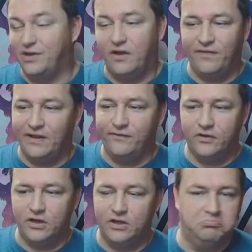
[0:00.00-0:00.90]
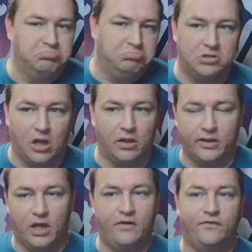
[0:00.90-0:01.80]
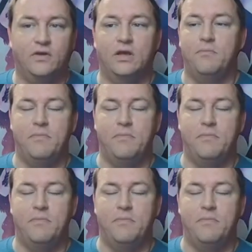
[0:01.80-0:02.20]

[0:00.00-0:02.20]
is not flat-footed, toggle it off.